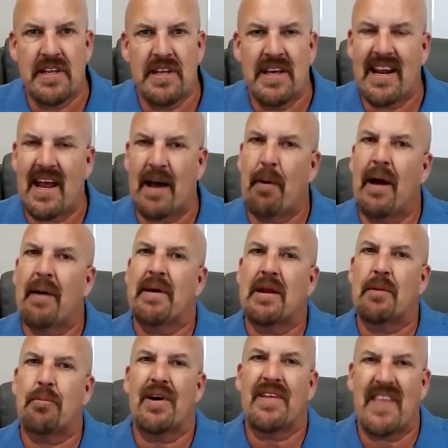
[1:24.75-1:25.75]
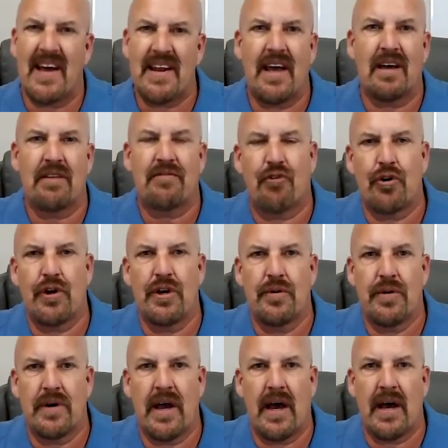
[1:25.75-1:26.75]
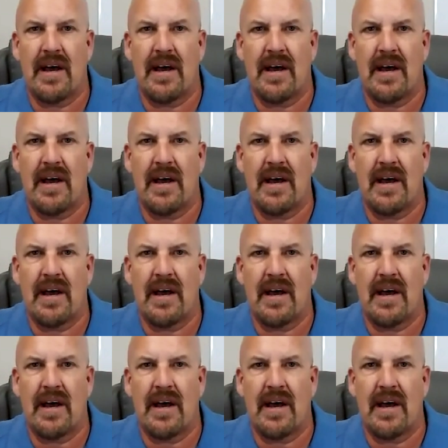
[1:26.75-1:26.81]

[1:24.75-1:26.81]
And I'm going to break that down for you